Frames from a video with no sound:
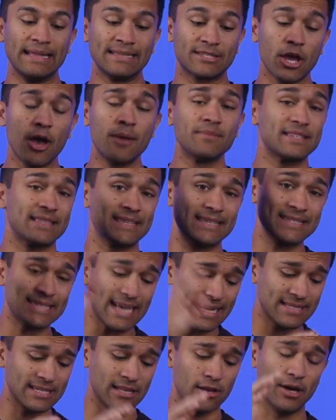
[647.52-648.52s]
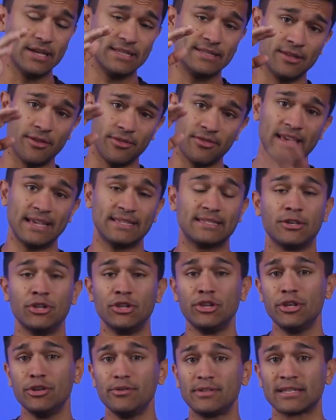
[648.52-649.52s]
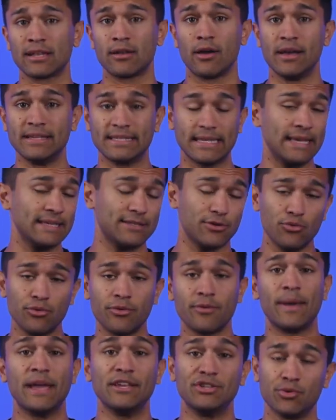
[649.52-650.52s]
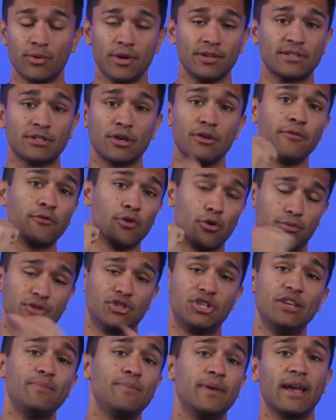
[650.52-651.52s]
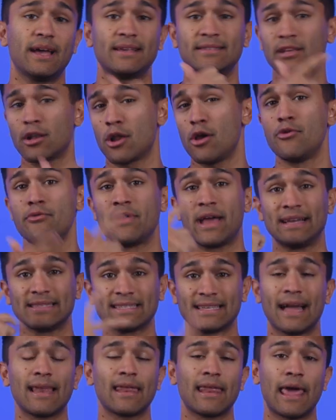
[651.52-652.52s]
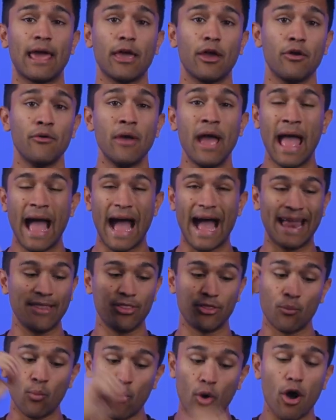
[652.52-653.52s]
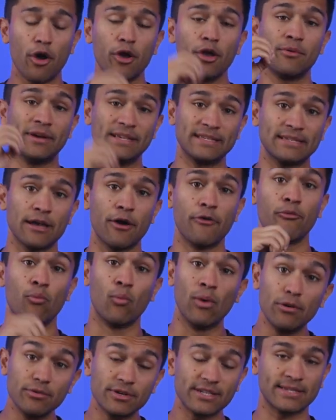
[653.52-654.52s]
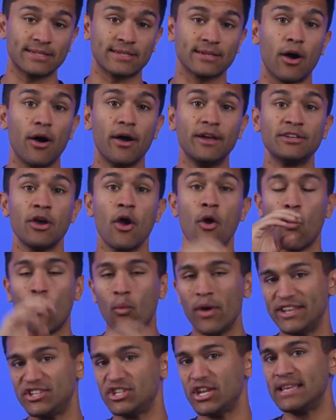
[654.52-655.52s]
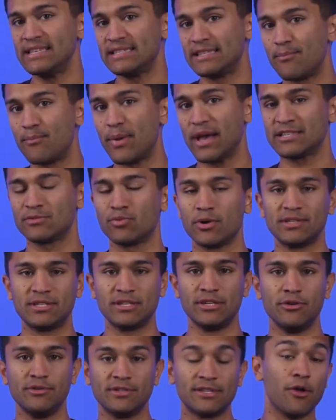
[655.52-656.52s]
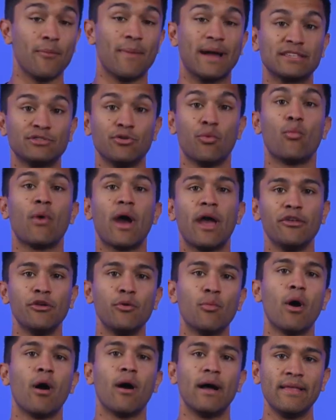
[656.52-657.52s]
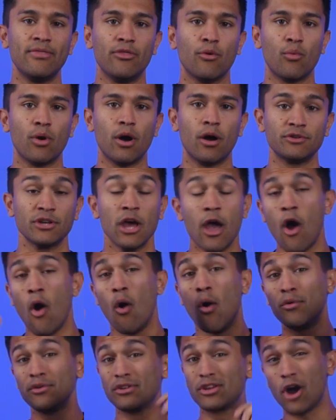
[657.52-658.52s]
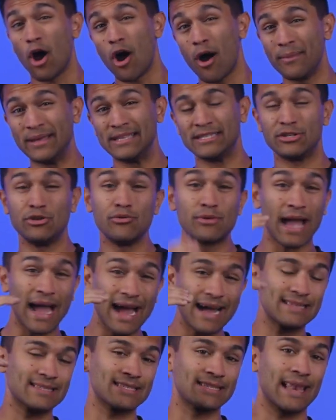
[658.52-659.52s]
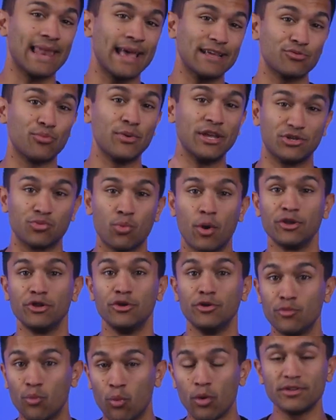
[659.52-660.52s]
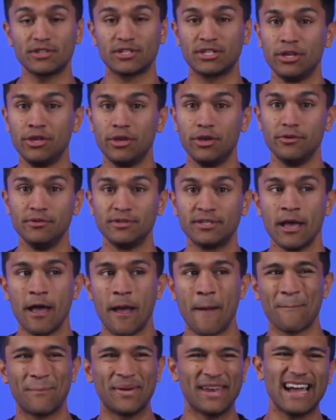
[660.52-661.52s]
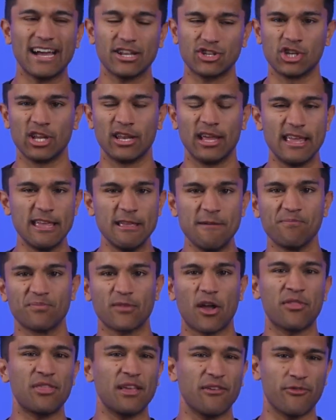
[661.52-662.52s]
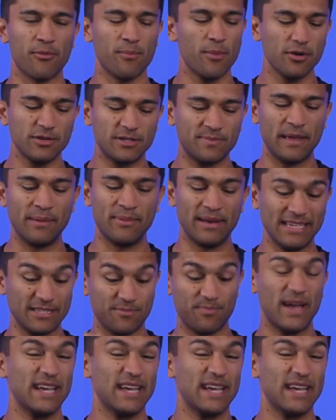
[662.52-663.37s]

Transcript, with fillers: In terms of the satellites that this can utilize, it's all the major ones. So you've got G P S, GLONASS, Galileo, and the Wahoo itself will decide which is the best one to use no matter where you are in the world. On Garmin's, you can select which one you'd want to use, but actually, I think for most people, it's